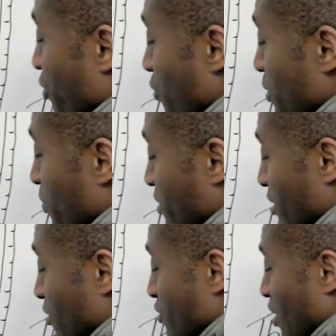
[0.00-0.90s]

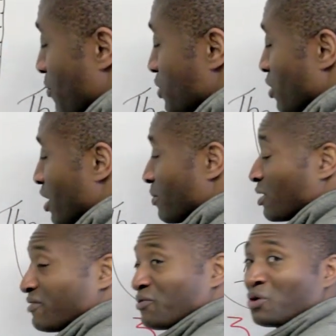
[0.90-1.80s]
30% of the time we talk
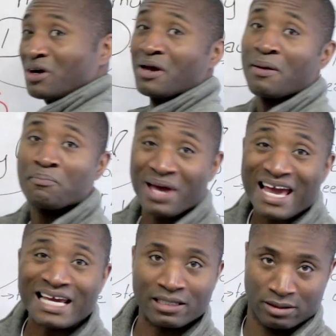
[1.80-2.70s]
about it for
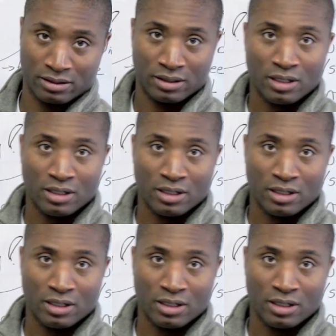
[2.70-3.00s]
pain.